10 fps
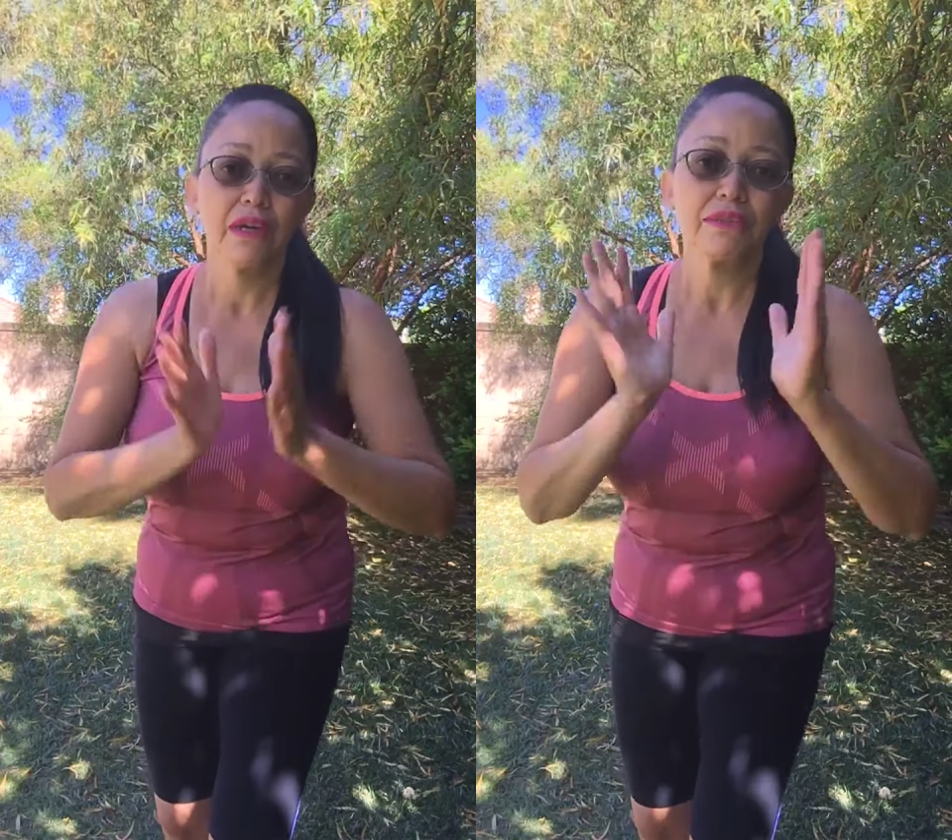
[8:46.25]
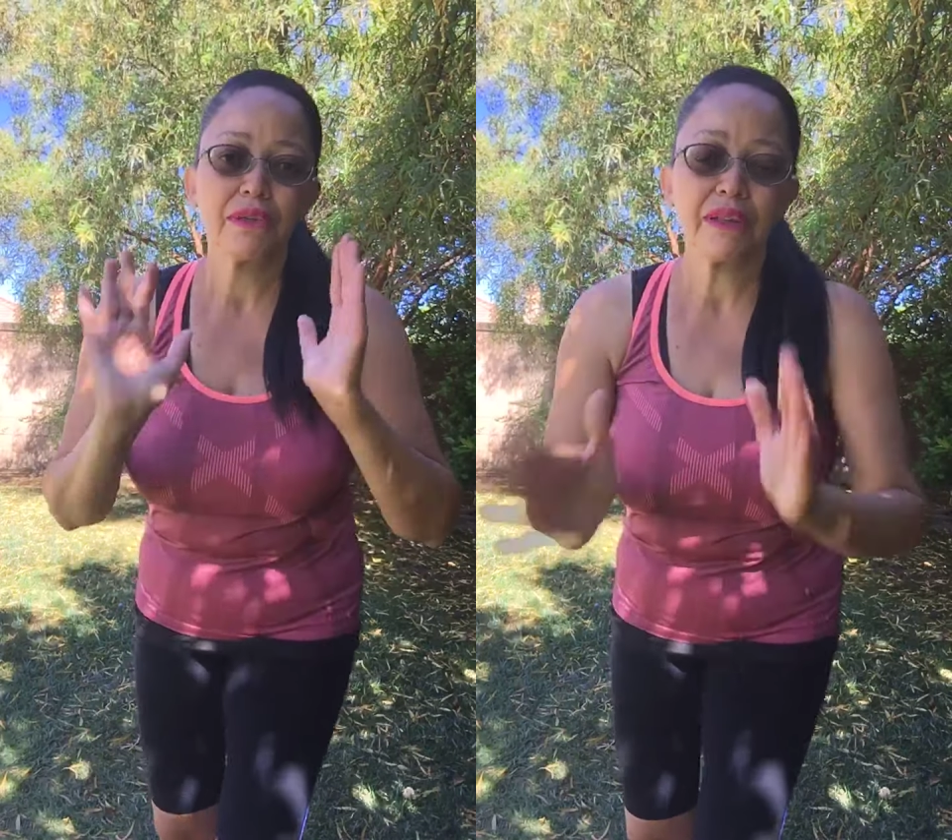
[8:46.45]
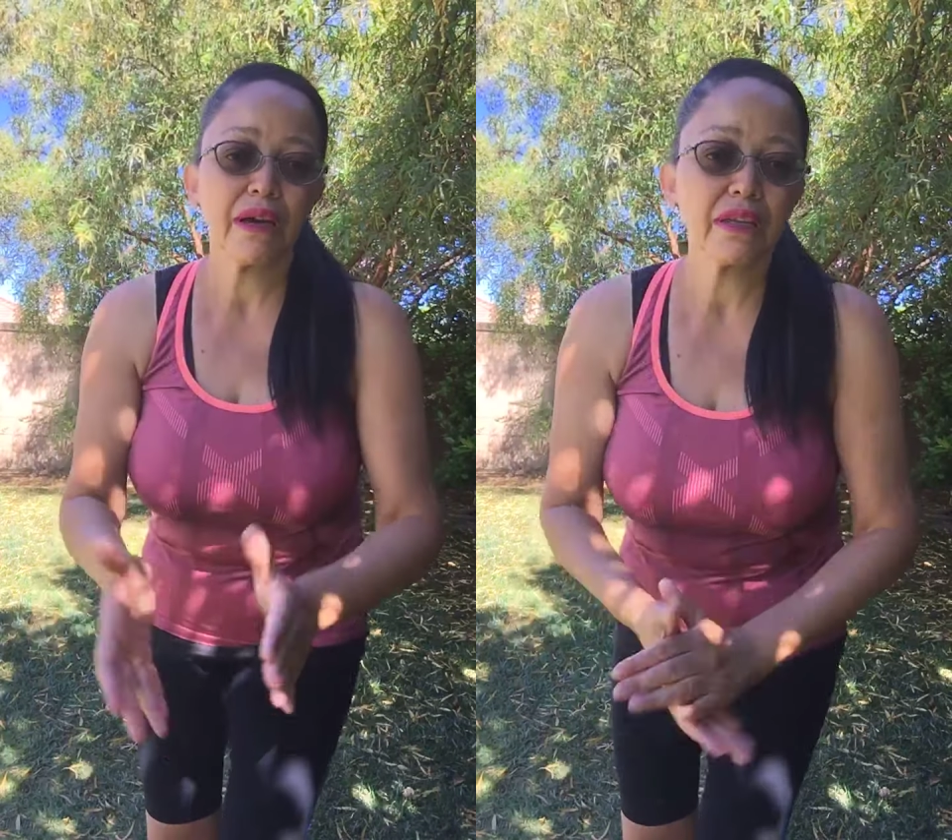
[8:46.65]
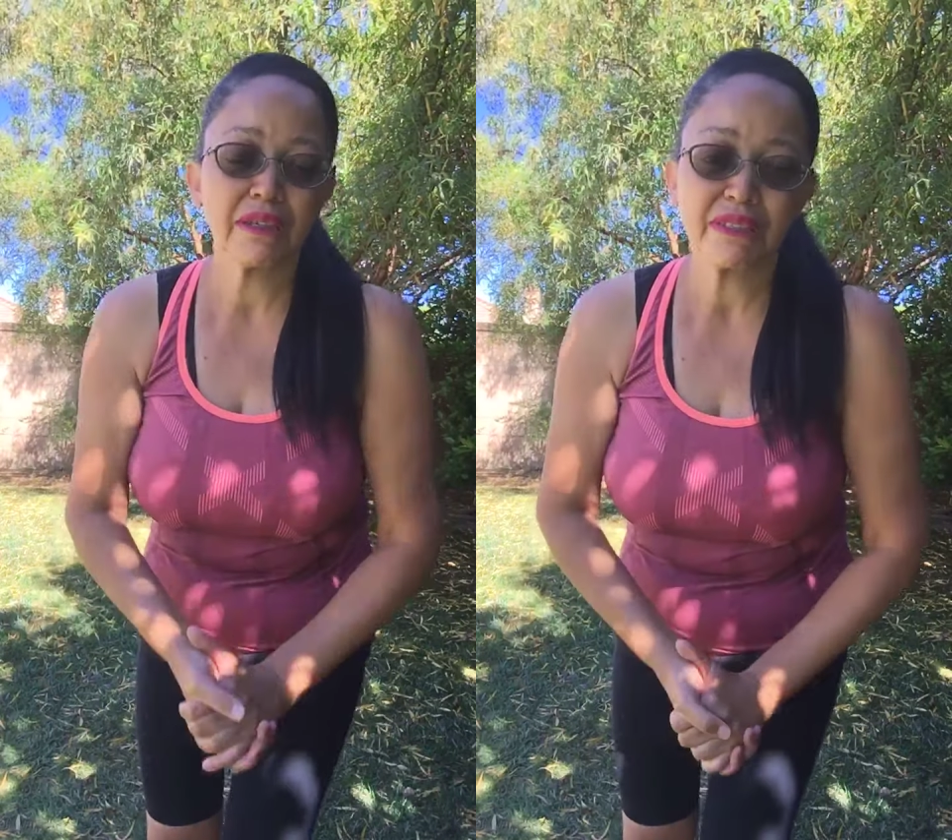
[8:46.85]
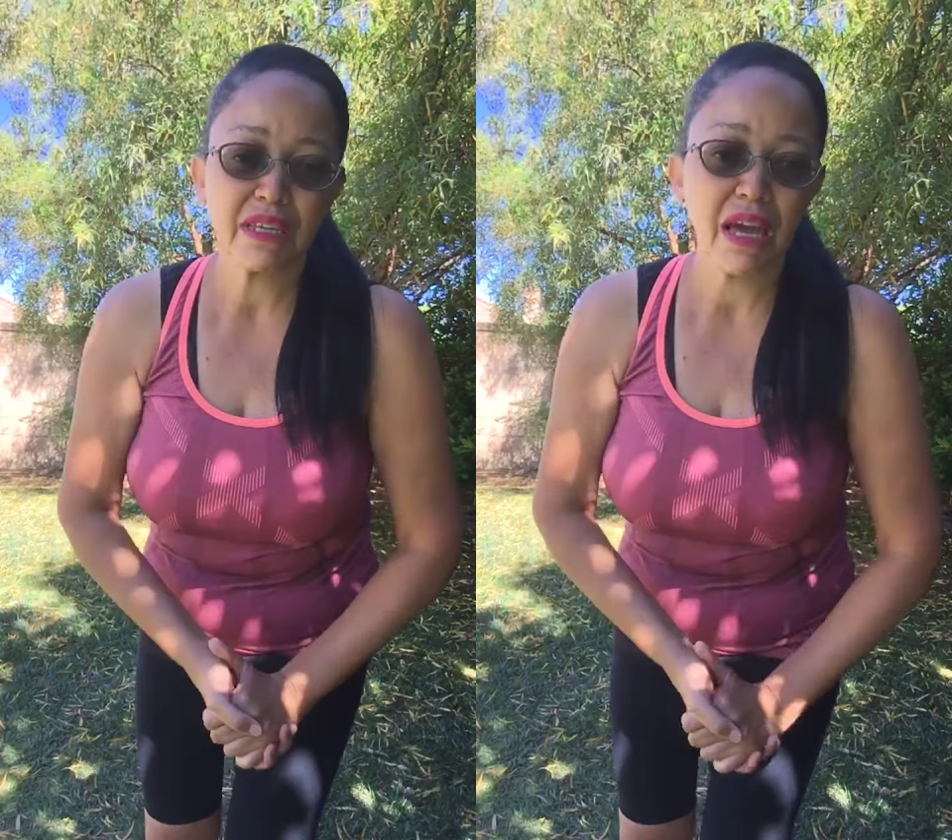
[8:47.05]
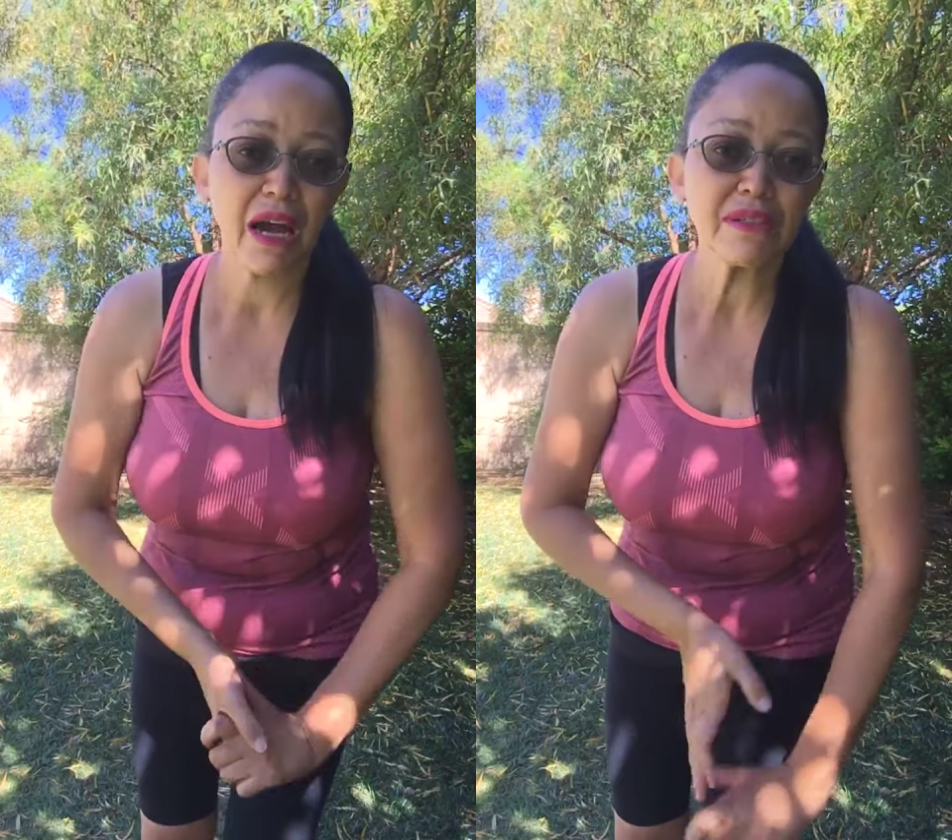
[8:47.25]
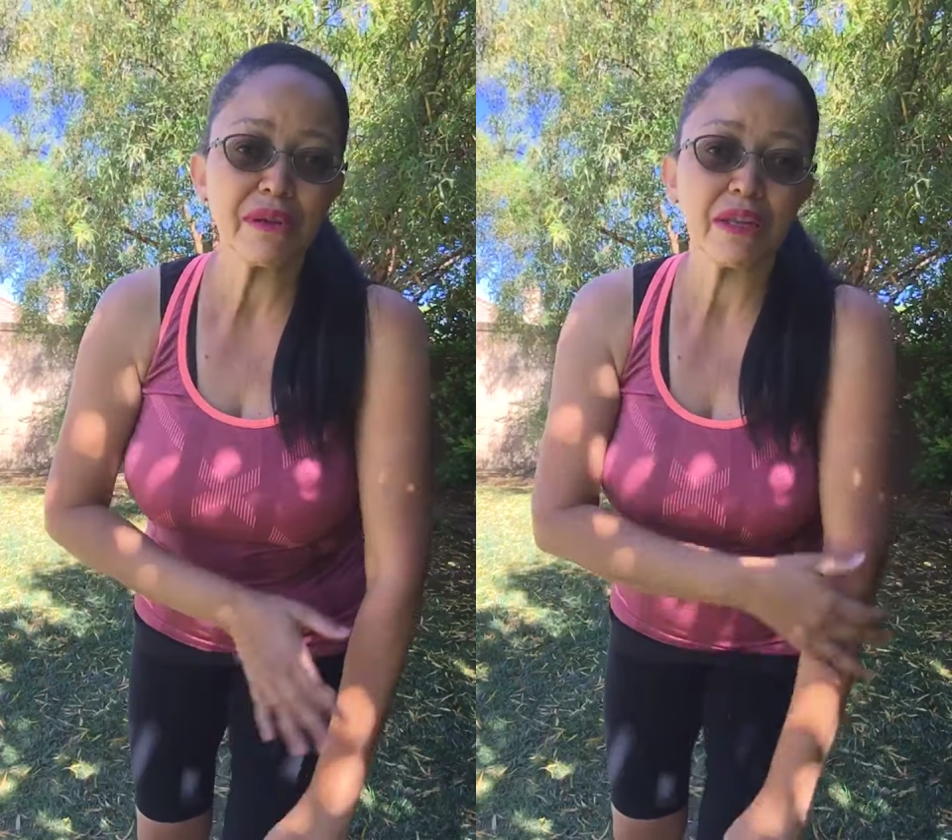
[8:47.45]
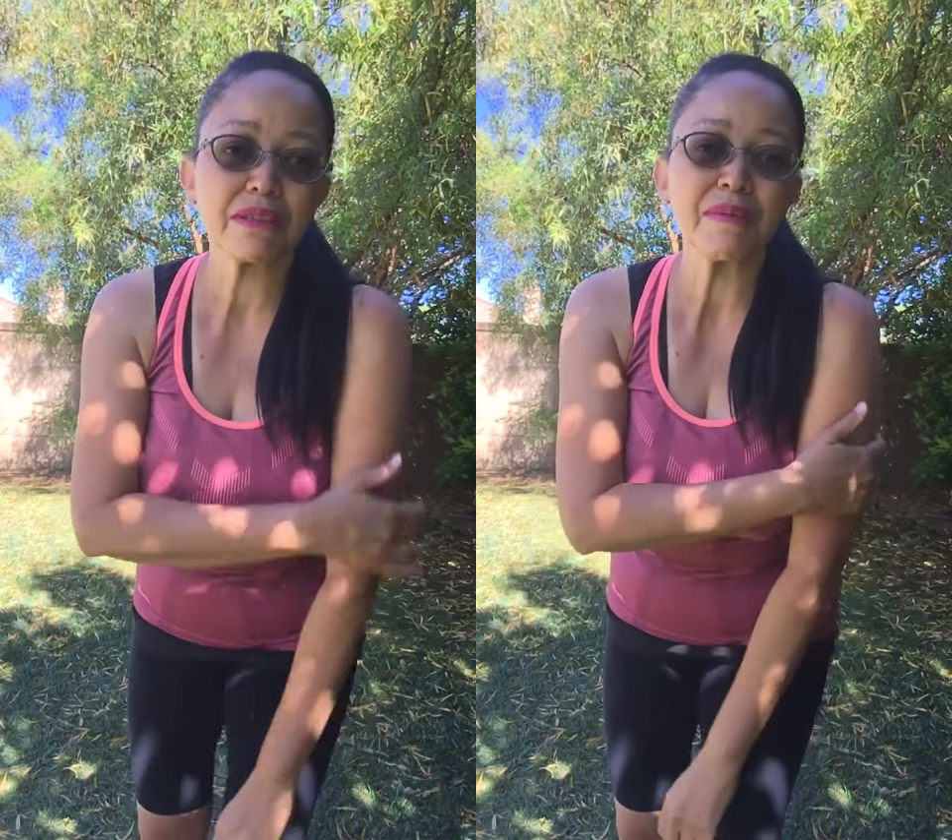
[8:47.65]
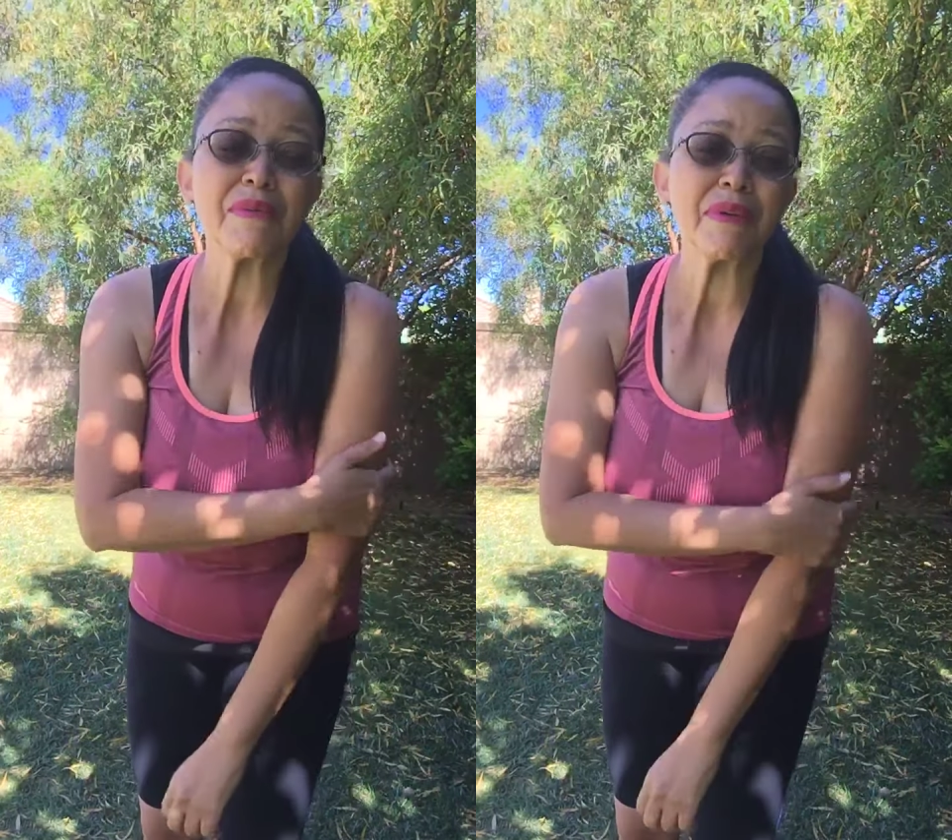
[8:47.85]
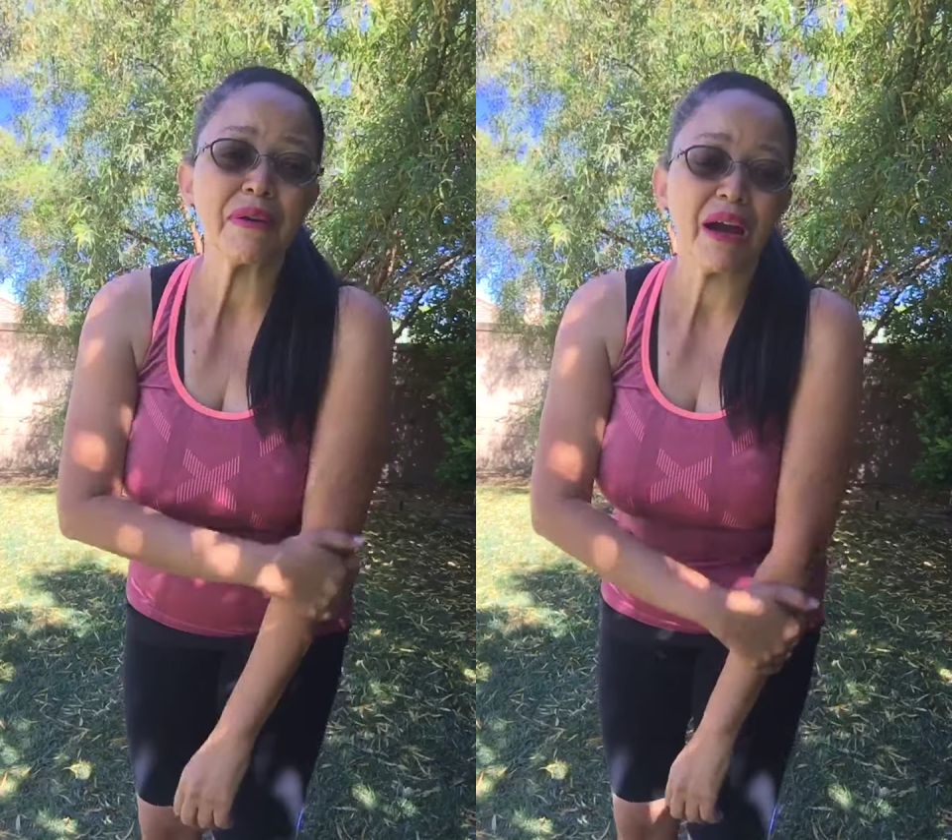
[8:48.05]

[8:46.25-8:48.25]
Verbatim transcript: drink like get stay hydrated it's gonna be a very